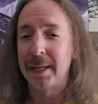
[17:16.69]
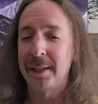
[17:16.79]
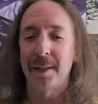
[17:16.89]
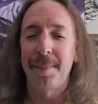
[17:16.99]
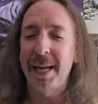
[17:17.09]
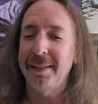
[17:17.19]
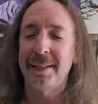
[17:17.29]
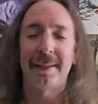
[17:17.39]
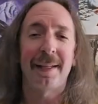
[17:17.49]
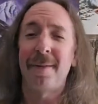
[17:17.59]
It's
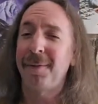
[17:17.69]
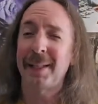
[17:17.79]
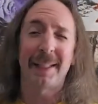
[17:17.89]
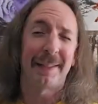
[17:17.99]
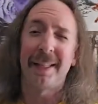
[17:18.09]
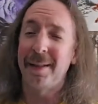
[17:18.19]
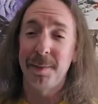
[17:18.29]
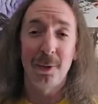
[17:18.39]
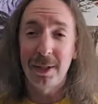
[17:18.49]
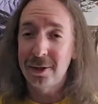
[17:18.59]
amazing stuff. Like I said, the
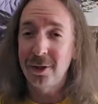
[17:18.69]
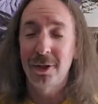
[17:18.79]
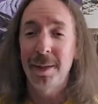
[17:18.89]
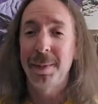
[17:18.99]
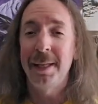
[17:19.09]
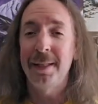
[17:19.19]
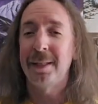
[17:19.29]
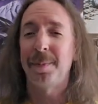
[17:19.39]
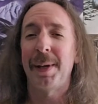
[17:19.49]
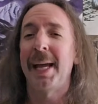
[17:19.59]
musicianship in
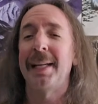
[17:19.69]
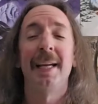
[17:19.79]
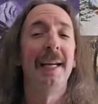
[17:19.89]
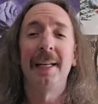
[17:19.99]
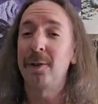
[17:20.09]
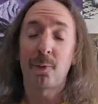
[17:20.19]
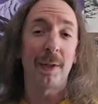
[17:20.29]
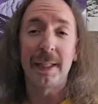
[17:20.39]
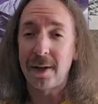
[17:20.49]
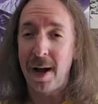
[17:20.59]
this band is
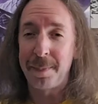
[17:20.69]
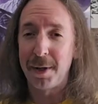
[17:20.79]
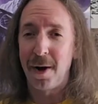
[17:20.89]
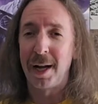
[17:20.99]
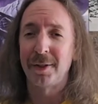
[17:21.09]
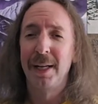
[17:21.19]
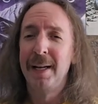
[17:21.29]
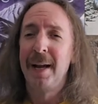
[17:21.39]
really top-notch.